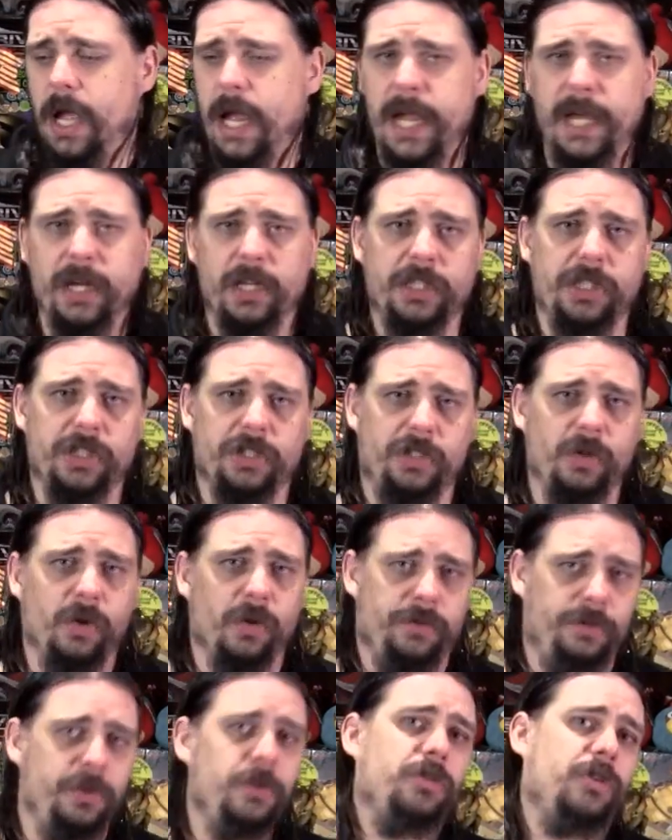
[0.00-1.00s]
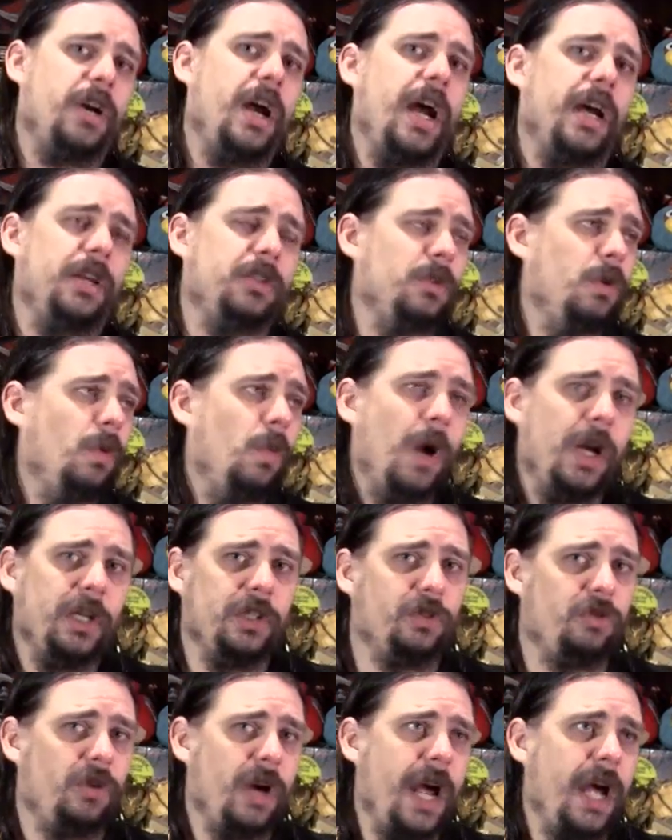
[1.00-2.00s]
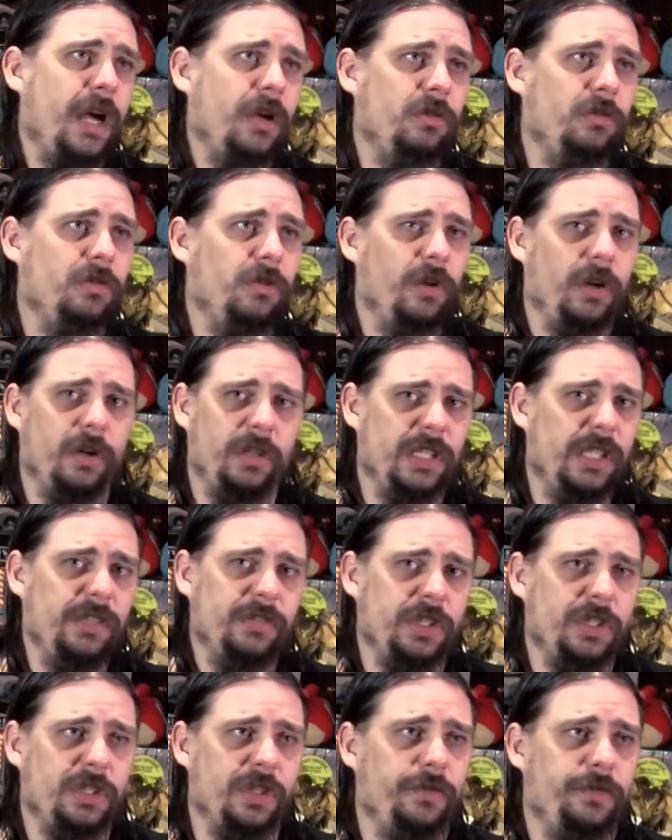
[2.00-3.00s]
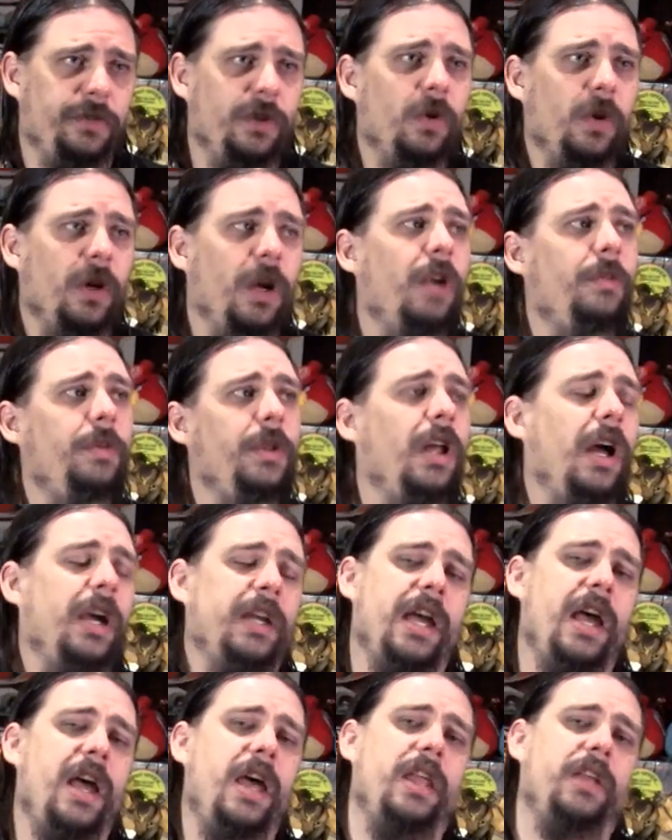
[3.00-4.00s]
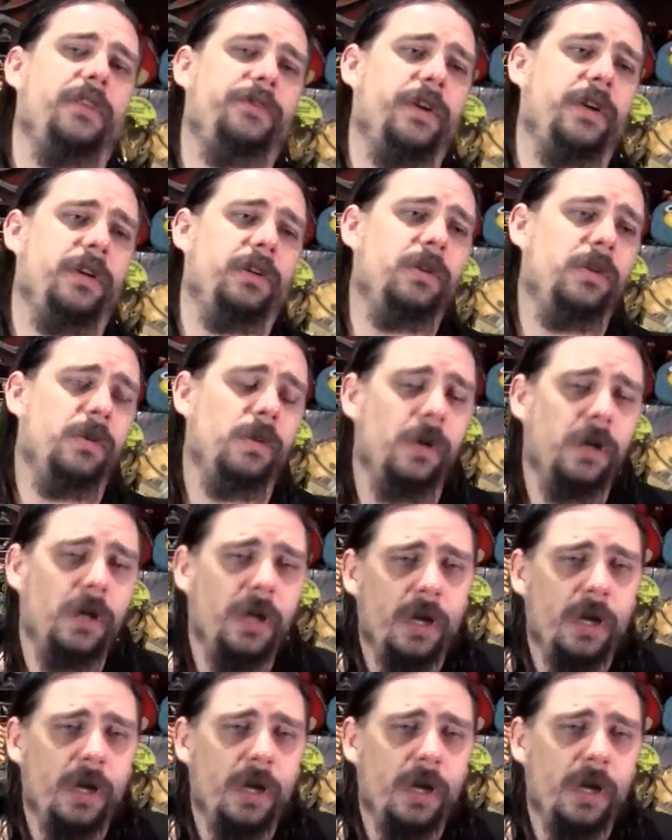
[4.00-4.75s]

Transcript: He could just do a few tracks or one track or even just a few, and I'd be like, ah, that's fucking cool,